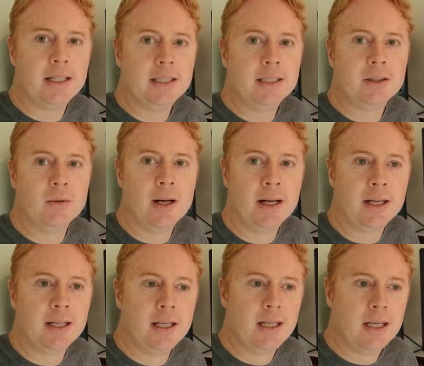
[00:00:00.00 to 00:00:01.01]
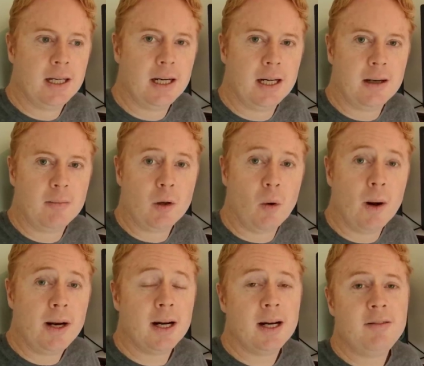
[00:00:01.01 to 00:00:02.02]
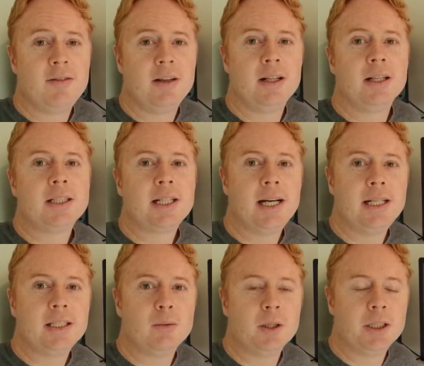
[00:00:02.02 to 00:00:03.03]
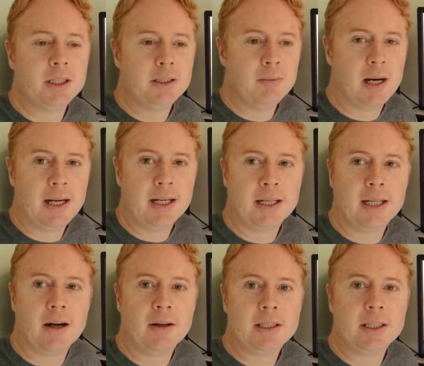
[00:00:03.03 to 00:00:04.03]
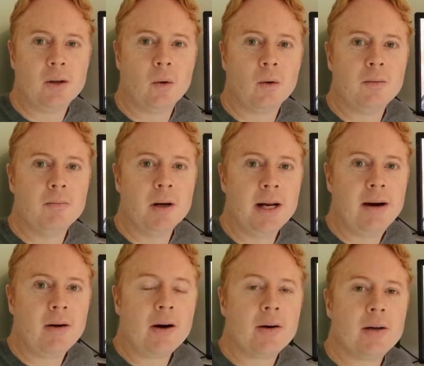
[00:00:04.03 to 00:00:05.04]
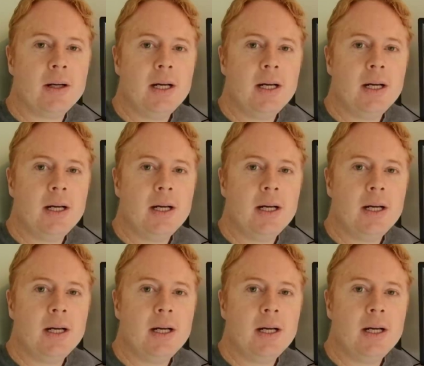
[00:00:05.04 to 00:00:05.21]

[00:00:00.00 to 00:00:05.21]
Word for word: is running um, CoinHive in this case, which is mining a currency called Monero.